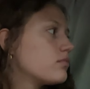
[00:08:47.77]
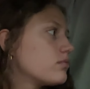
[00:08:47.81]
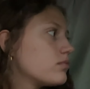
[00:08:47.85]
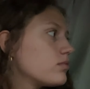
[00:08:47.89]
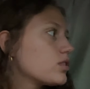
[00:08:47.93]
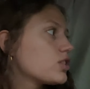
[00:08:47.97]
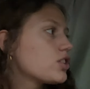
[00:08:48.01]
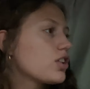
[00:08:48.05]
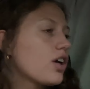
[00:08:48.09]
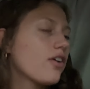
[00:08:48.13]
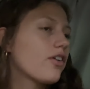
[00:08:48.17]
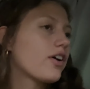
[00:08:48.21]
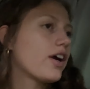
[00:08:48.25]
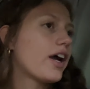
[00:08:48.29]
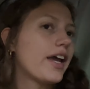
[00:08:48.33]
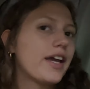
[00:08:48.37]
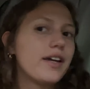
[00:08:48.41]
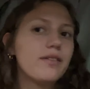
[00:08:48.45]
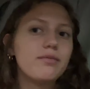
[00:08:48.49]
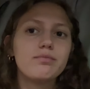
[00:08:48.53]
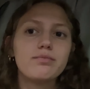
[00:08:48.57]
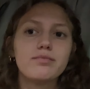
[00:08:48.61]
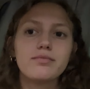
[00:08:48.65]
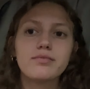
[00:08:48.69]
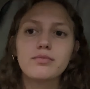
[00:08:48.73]
It's all
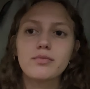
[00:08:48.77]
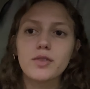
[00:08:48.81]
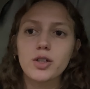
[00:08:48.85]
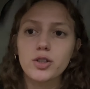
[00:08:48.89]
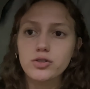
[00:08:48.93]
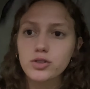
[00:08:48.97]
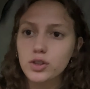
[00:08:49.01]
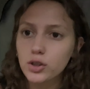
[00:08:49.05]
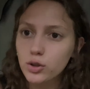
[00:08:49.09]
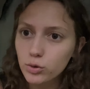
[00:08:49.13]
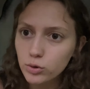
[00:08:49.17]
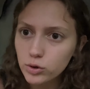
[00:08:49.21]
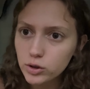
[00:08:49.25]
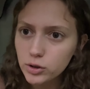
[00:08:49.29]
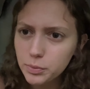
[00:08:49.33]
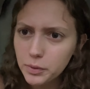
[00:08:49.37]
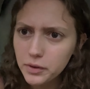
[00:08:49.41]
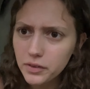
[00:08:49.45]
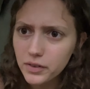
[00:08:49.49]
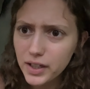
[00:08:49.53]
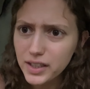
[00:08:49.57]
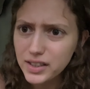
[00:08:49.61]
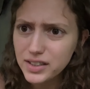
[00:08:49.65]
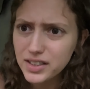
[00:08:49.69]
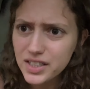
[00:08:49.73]
right. There was a group of,
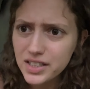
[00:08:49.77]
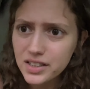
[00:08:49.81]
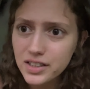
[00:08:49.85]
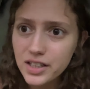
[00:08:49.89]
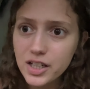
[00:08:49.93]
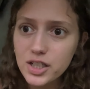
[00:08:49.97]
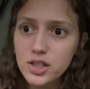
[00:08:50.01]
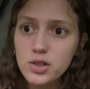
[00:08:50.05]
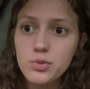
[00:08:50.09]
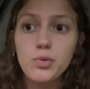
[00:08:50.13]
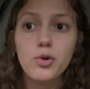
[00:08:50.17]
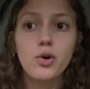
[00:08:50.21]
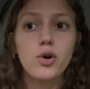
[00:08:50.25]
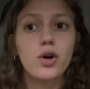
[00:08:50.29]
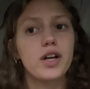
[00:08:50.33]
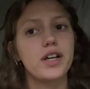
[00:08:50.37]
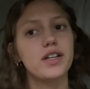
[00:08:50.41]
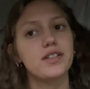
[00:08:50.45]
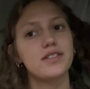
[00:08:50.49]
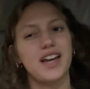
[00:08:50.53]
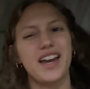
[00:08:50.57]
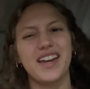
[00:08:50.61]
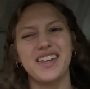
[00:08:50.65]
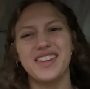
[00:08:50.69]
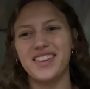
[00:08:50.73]
like, teenage
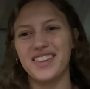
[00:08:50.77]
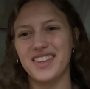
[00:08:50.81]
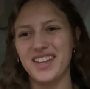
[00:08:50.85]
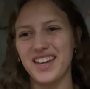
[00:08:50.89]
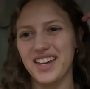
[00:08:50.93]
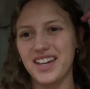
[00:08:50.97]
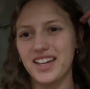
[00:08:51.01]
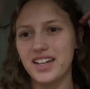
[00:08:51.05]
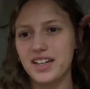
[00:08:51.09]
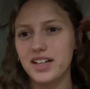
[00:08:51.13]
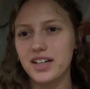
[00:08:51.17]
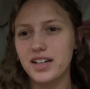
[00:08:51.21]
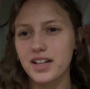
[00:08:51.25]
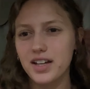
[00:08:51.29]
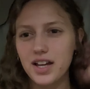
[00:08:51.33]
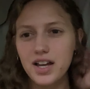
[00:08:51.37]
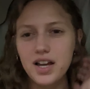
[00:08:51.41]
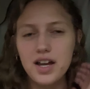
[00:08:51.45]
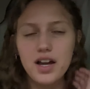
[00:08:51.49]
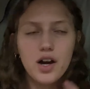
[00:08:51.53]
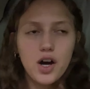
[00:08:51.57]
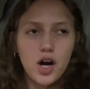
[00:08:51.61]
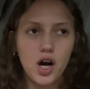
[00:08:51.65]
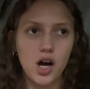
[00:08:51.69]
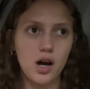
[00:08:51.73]
boys, I think,
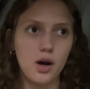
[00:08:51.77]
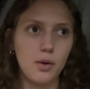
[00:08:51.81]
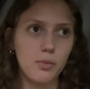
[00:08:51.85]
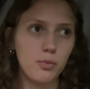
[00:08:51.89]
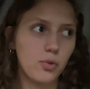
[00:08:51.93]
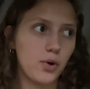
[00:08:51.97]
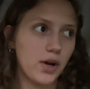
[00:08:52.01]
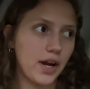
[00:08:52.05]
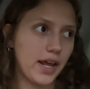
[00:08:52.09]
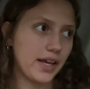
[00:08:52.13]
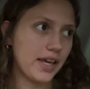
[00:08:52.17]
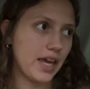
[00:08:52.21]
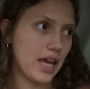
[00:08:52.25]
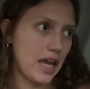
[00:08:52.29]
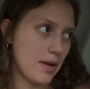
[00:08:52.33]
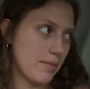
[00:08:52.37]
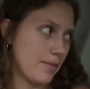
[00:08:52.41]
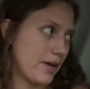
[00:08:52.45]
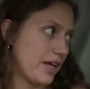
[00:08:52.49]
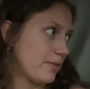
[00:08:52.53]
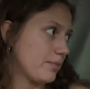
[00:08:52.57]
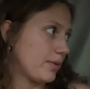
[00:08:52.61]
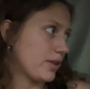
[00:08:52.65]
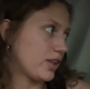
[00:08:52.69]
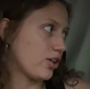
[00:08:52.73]
when I came
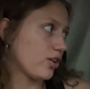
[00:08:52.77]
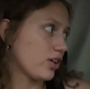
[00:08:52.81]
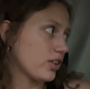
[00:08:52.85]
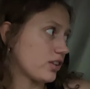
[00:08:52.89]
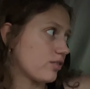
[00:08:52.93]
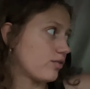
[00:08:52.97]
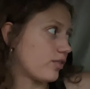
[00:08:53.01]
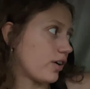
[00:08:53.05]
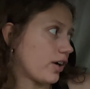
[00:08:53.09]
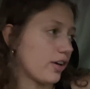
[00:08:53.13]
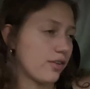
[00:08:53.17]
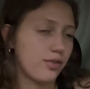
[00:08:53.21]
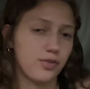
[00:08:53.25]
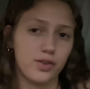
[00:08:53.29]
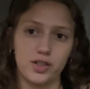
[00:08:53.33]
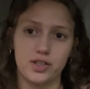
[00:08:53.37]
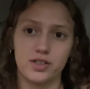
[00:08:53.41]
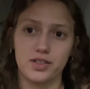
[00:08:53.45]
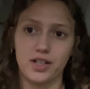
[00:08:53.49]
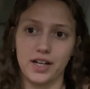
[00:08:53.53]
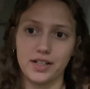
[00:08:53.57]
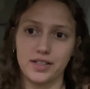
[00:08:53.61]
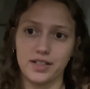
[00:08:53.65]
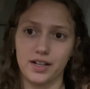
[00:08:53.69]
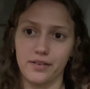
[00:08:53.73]
in, but they were at the very first
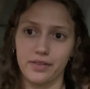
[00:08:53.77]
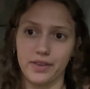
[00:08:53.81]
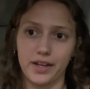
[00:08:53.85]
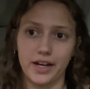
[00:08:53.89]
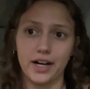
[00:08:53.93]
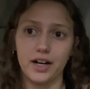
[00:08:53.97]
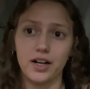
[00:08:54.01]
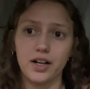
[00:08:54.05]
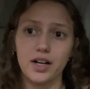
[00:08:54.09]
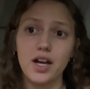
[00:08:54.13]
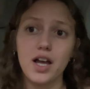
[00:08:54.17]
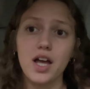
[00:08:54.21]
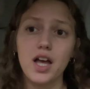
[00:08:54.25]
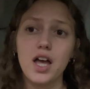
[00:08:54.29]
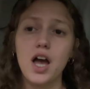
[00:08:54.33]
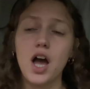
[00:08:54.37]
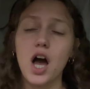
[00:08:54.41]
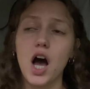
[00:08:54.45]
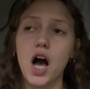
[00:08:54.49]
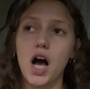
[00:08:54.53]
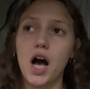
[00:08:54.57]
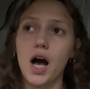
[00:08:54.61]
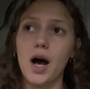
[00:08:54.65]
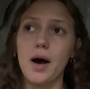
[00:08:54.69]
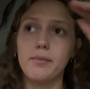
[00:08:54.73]
site down there,
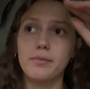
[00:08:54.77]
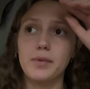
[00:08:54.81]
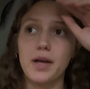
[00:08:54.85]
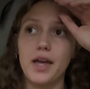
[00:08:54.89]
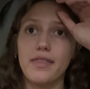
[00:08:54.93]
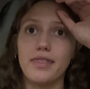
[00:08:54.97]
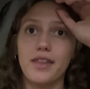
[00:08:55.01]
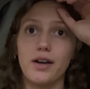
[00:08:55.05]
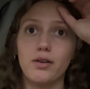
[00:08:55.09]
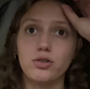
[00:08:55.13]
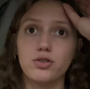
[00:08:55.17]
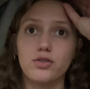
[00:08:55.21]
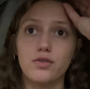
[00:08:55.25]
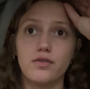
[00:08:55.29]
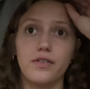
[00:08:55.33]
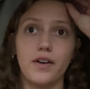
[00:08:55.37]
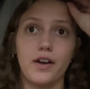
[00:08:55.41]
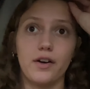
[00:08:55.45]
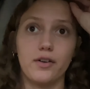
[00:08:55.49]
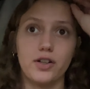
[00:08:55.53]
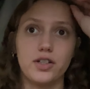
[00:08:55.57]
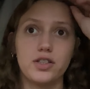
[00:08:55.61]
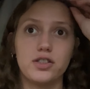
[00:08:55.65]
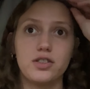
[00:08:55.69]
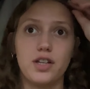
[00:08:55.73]
and that was
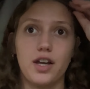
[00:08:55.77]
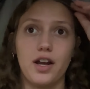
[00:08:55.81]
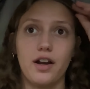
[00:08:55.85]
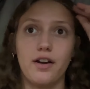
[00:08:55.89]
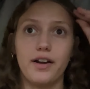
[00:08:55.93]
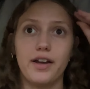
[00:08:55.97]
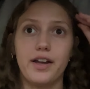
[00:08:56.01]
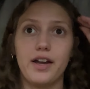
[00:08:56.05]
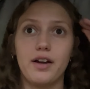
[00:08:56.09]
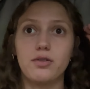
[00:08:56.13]
very scary.